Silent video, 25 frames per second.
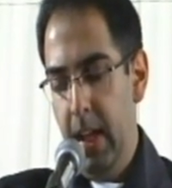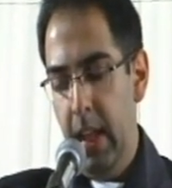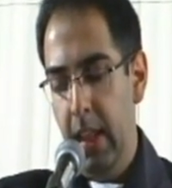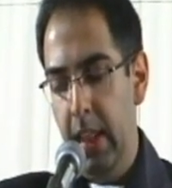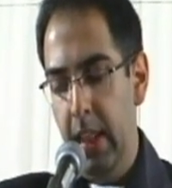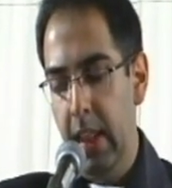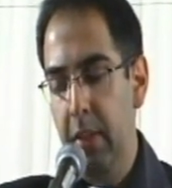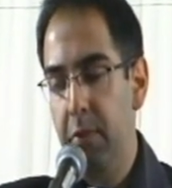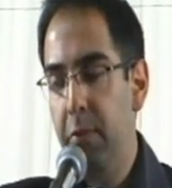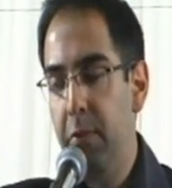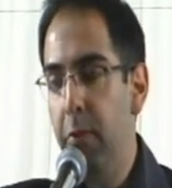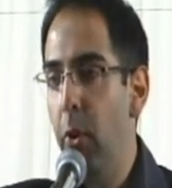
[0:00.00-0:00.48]

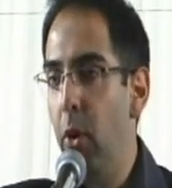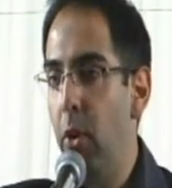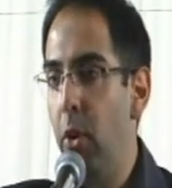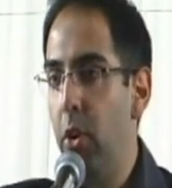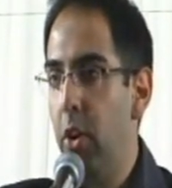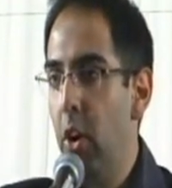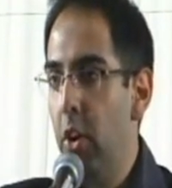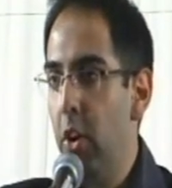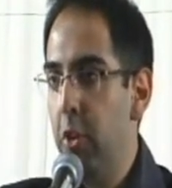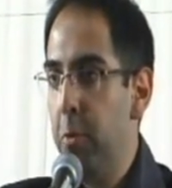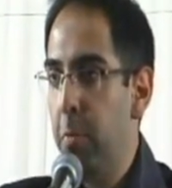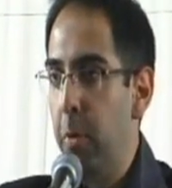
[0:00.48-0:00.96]
The four
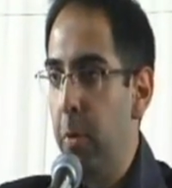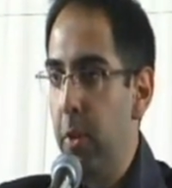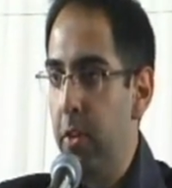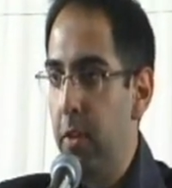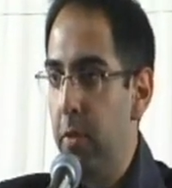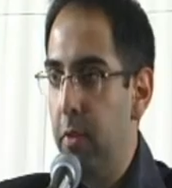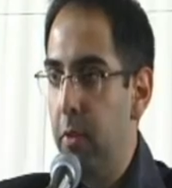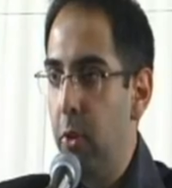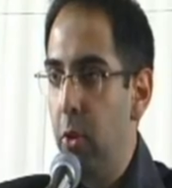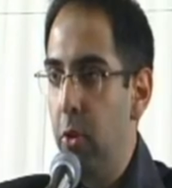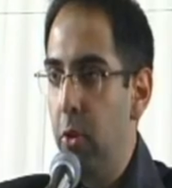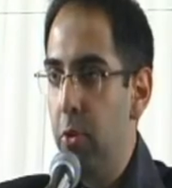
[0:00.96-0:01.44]
Gospels,
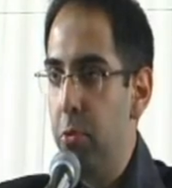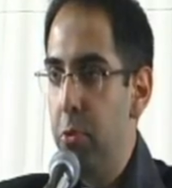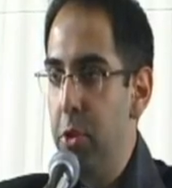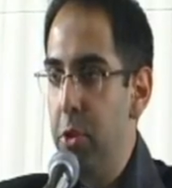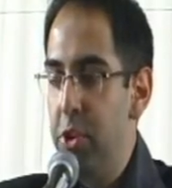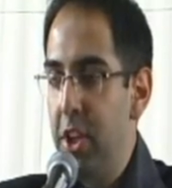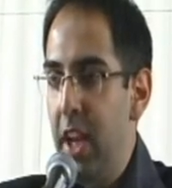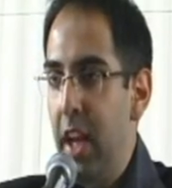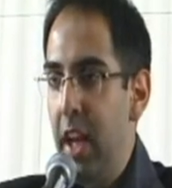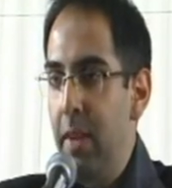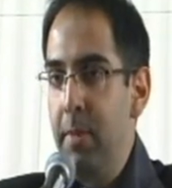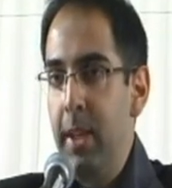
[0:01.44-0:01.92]
of course,
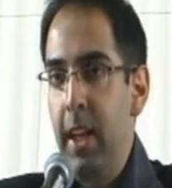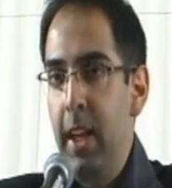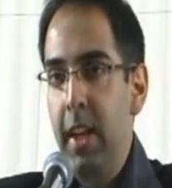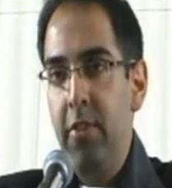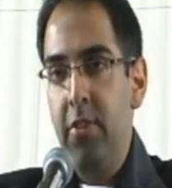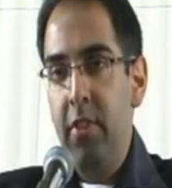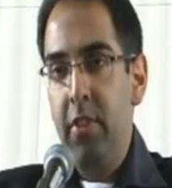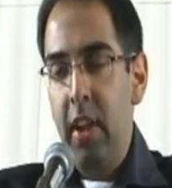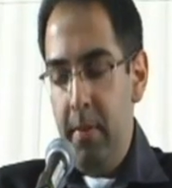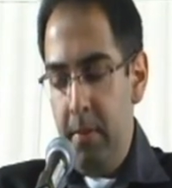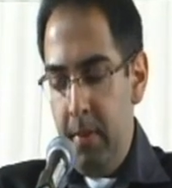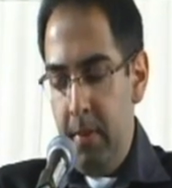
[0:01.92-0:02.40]
which can be
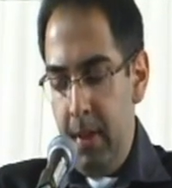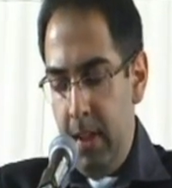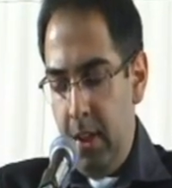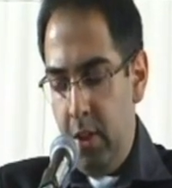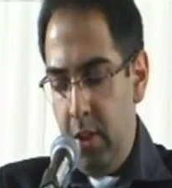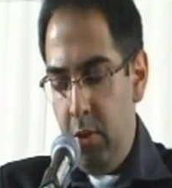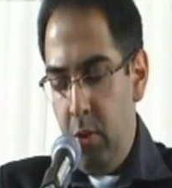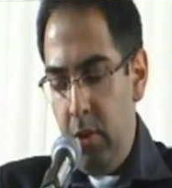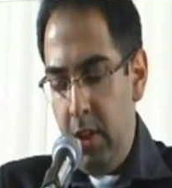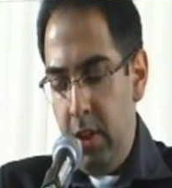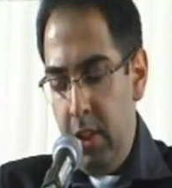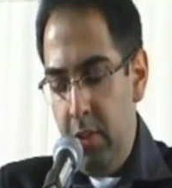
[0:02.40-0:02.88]
examined
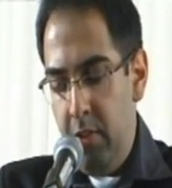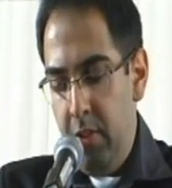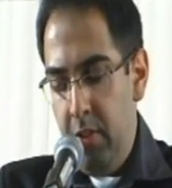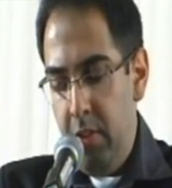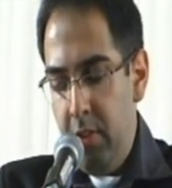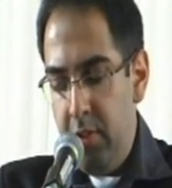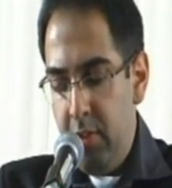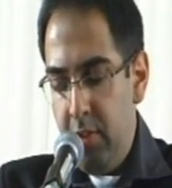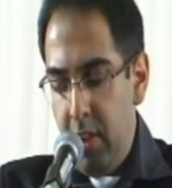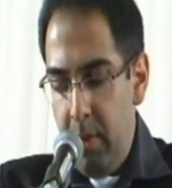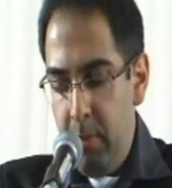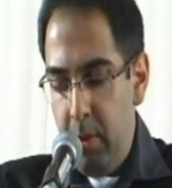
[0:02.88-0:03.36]
according to the
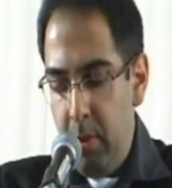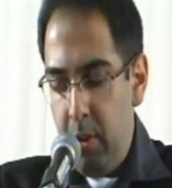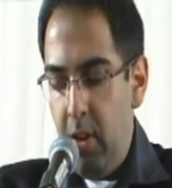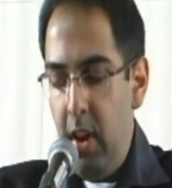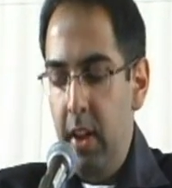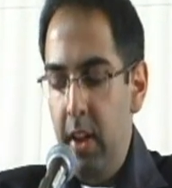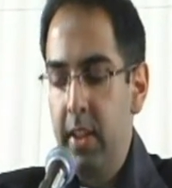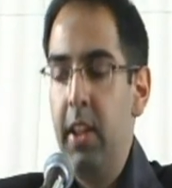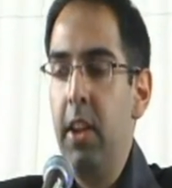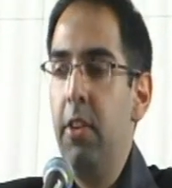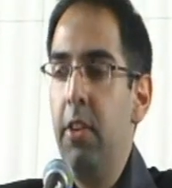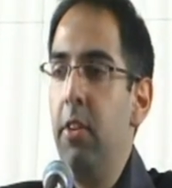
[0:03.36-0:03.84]
same
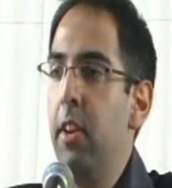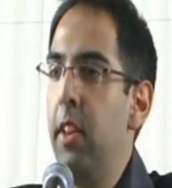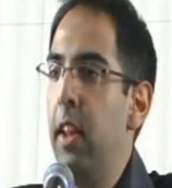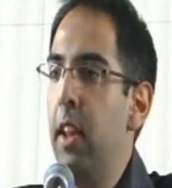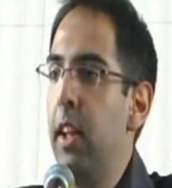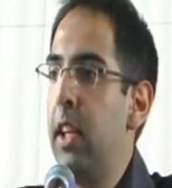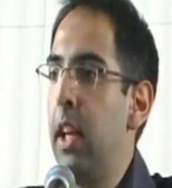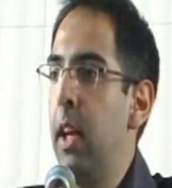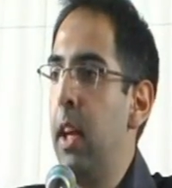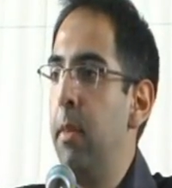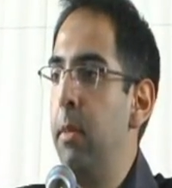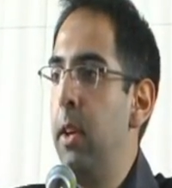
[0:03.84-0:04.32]
criteria
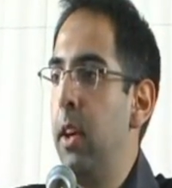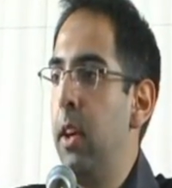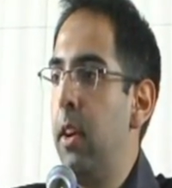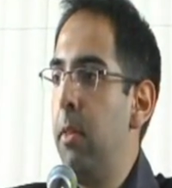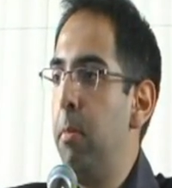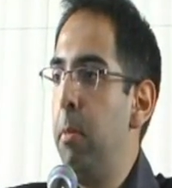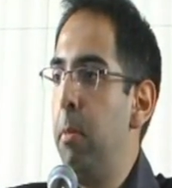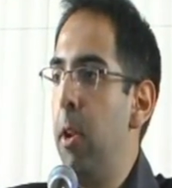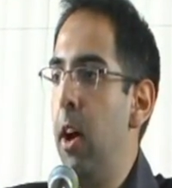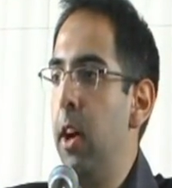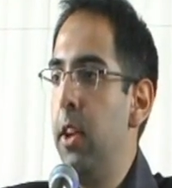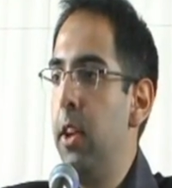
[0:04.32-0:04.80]
that can be
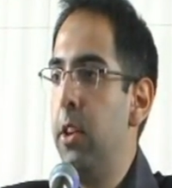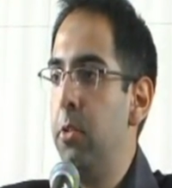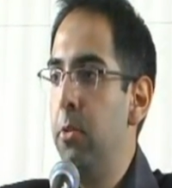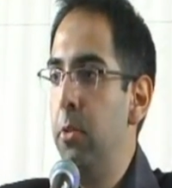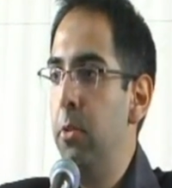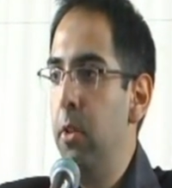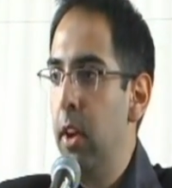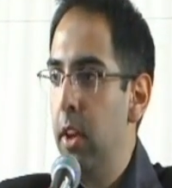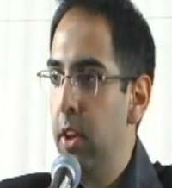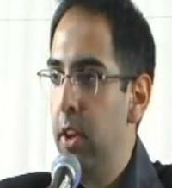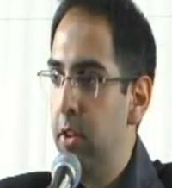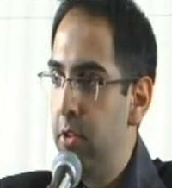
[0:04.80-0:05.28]
applied
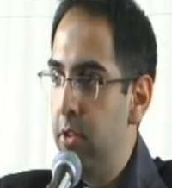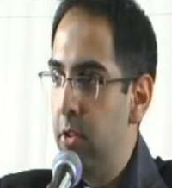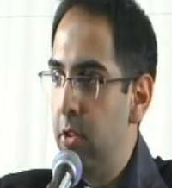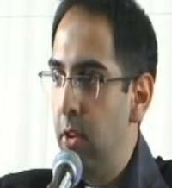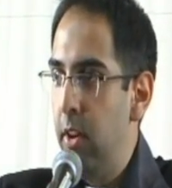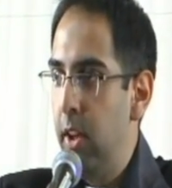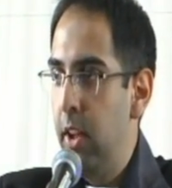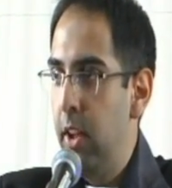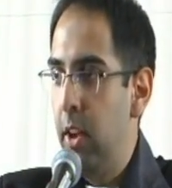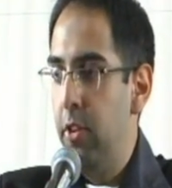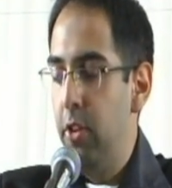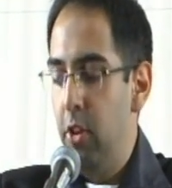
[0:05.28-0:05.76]
to
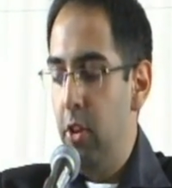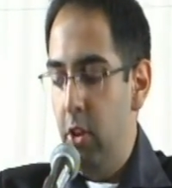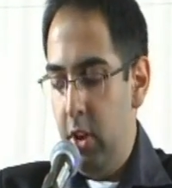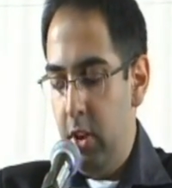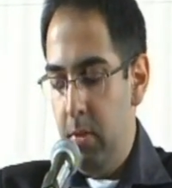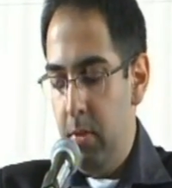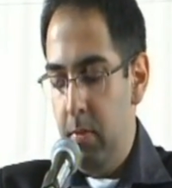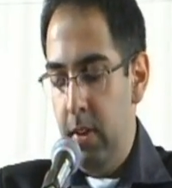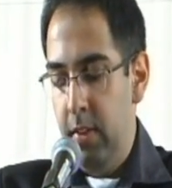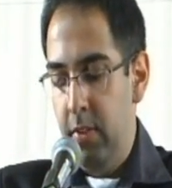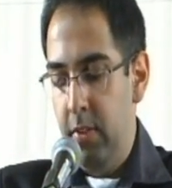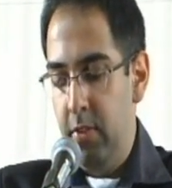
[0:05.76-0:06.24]
historical
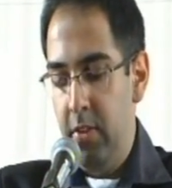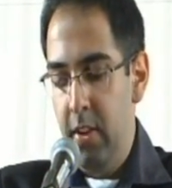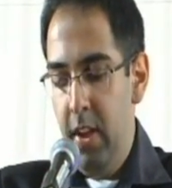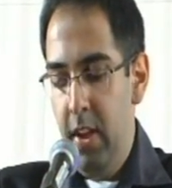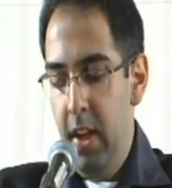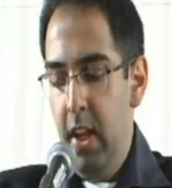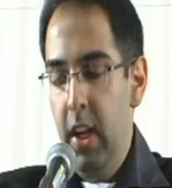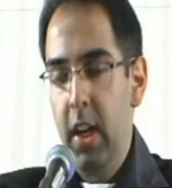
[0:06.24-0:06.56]
documents.